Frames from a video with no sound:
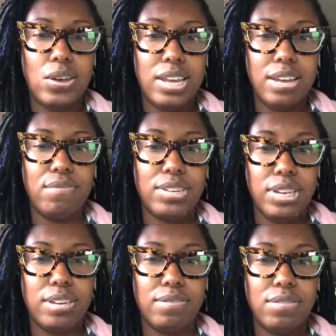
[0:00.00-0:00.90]
EFT.
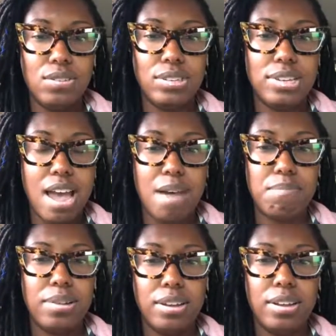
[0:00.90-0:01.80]
If you just tap
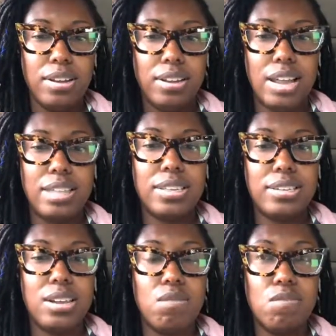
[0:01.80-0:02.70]
like this
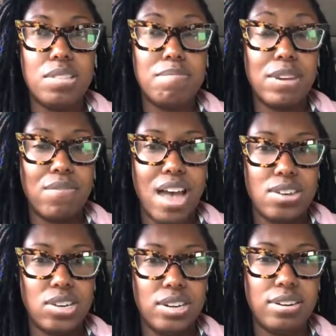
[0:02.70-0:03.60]
in a rhythmic
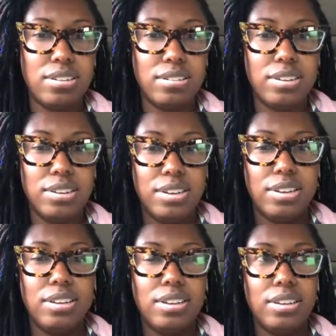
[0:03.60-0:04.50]
fashion,
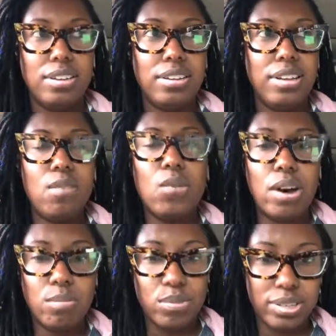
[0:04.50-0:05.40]
it will
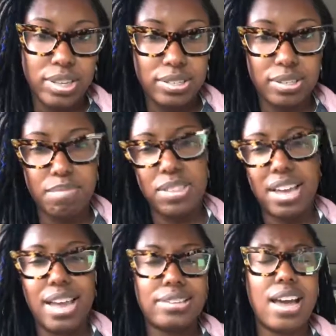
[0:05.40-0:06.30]
help release some of the
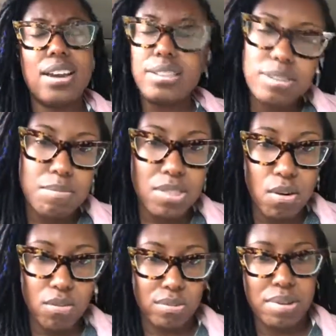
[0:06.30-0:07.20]
anxiety and some of the
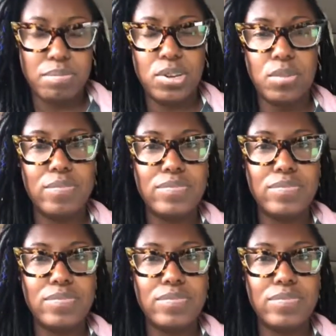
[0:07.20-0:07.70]
overwhelm too.